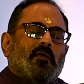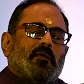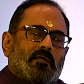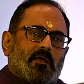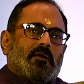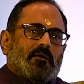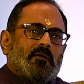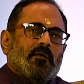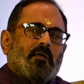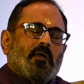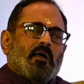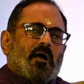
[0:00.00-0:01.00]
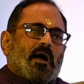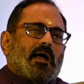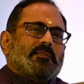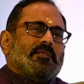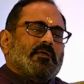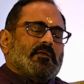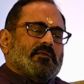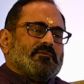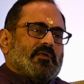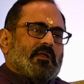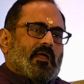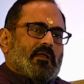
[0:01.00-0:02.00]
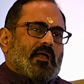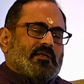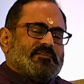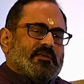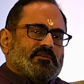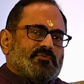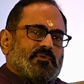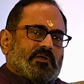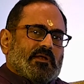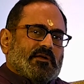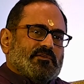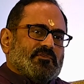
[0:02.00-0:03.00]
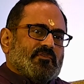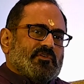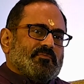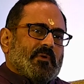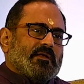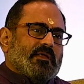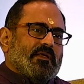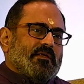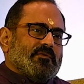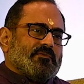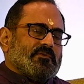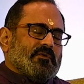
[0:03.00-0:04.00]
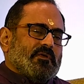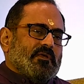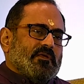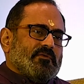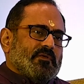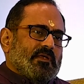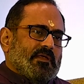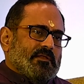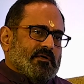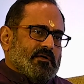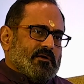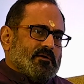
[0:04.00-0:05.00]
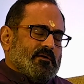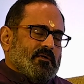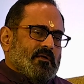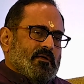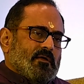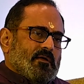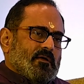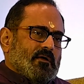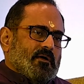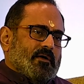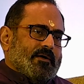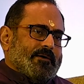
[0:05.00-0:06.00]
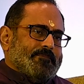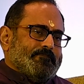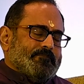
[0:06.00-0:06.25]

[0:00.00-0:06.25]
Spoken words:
Yeah, I think and I say this with the greatest of respect, is either a